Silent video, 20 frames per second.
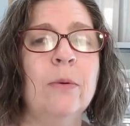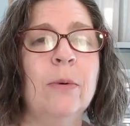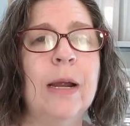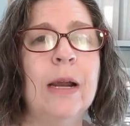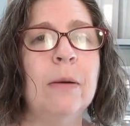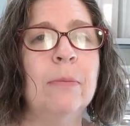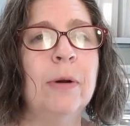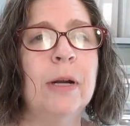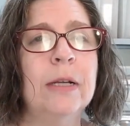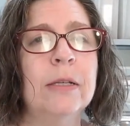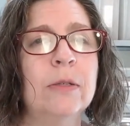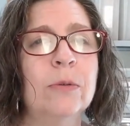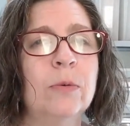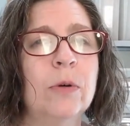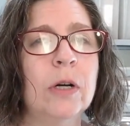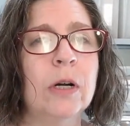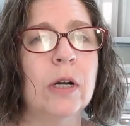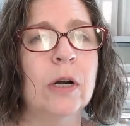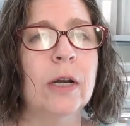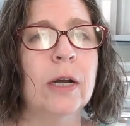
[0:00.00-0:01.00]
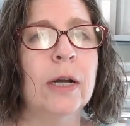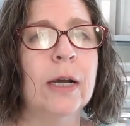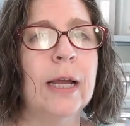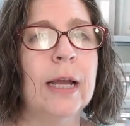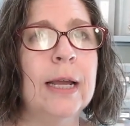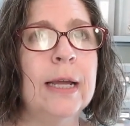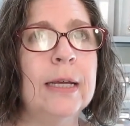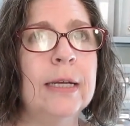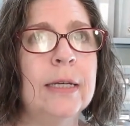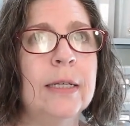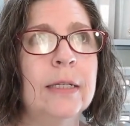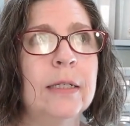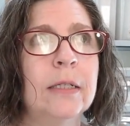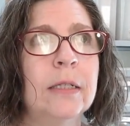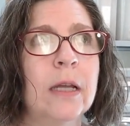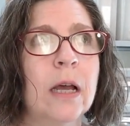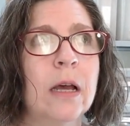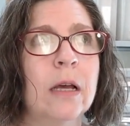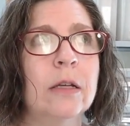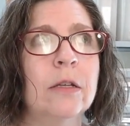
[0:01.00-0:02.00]
And the way our brains work
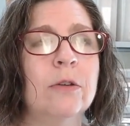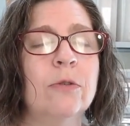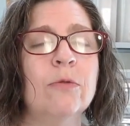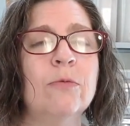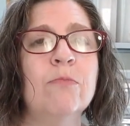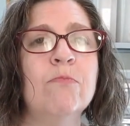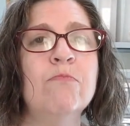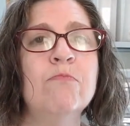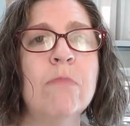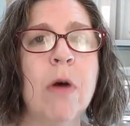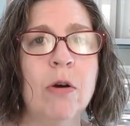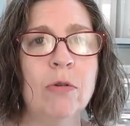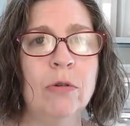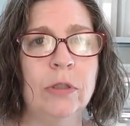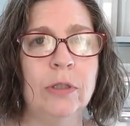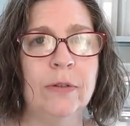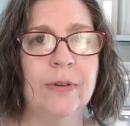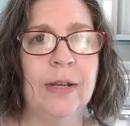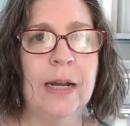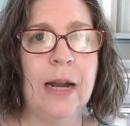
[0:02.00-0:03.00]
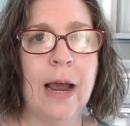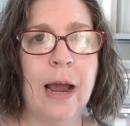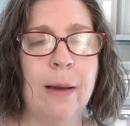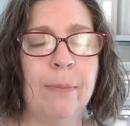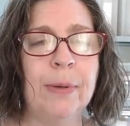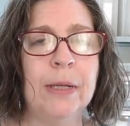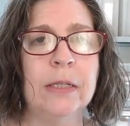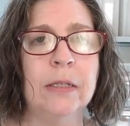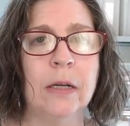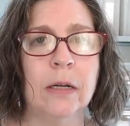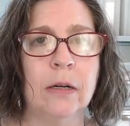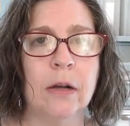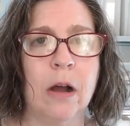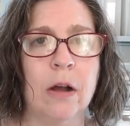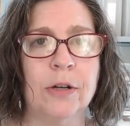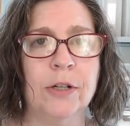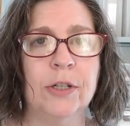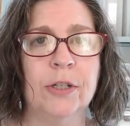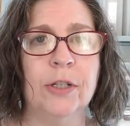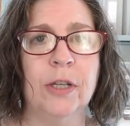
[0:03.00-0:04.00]
is most of it happens
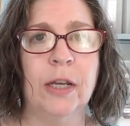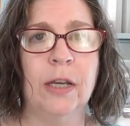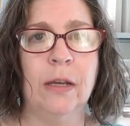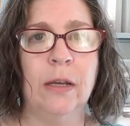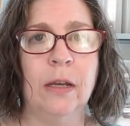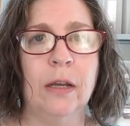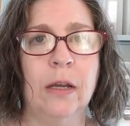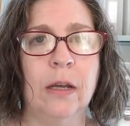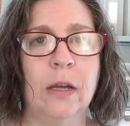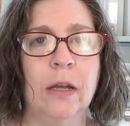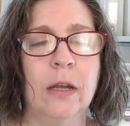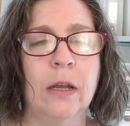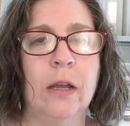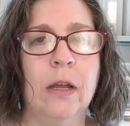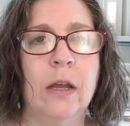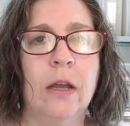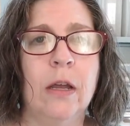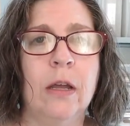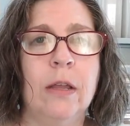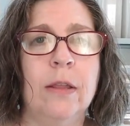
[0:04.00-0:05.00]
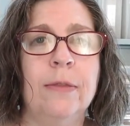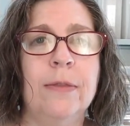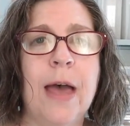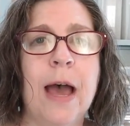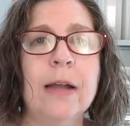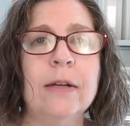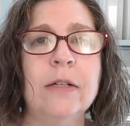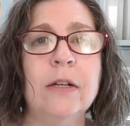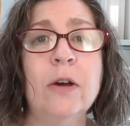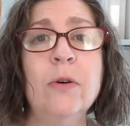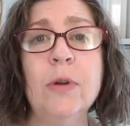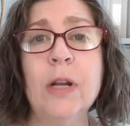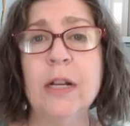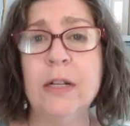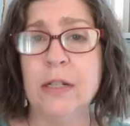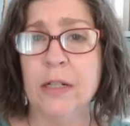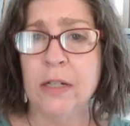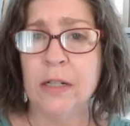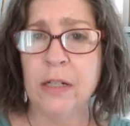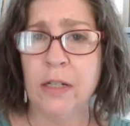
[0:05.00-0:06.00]
unconsciously. That
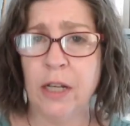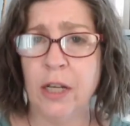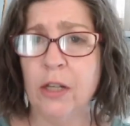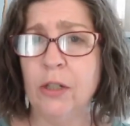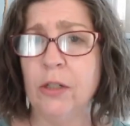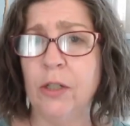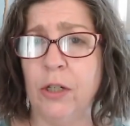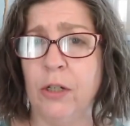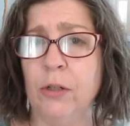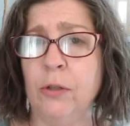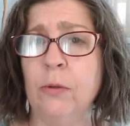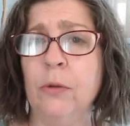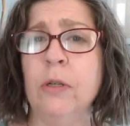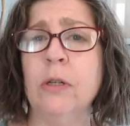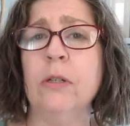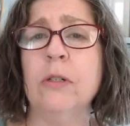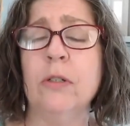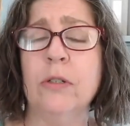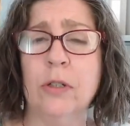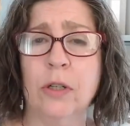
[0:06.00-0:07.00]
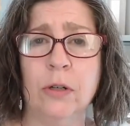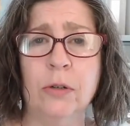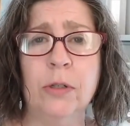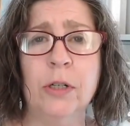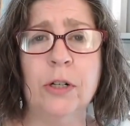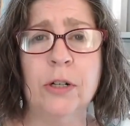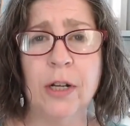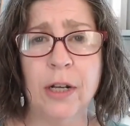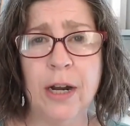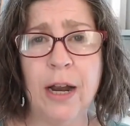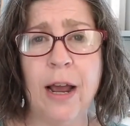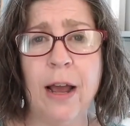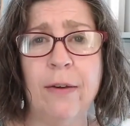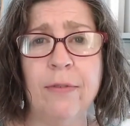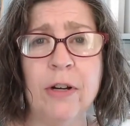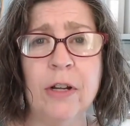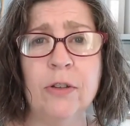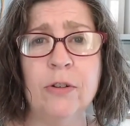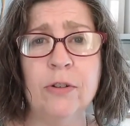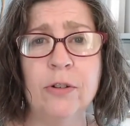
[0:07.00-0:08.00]
donut didn't kill you, so you're going to
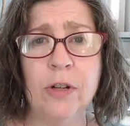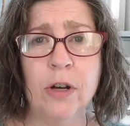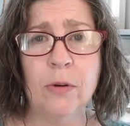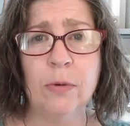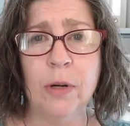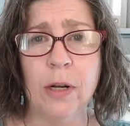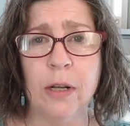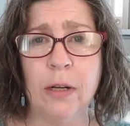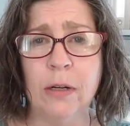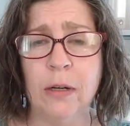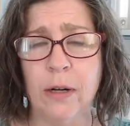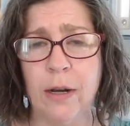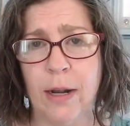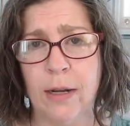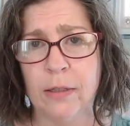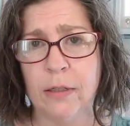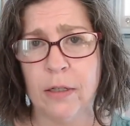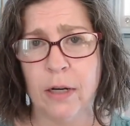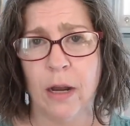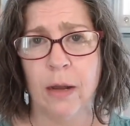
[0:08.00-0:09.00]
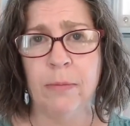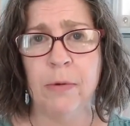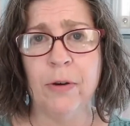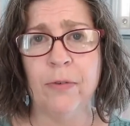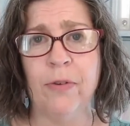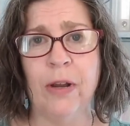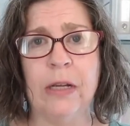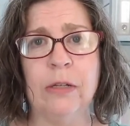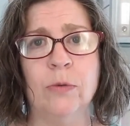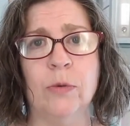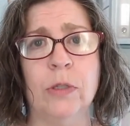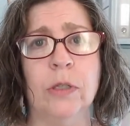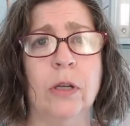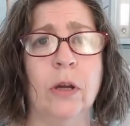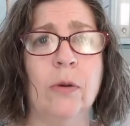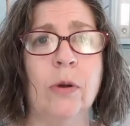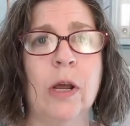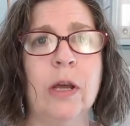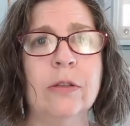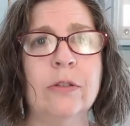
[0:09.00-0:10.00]
have another donut next time you're faced
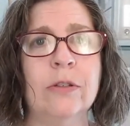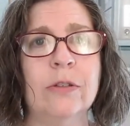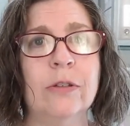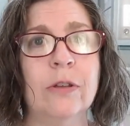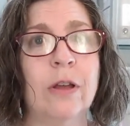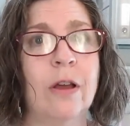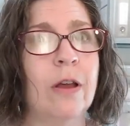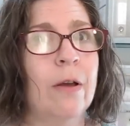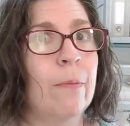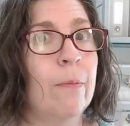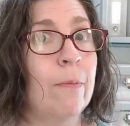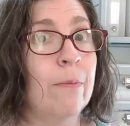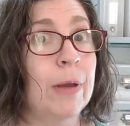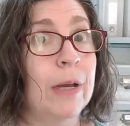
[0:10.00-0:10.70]
with donuts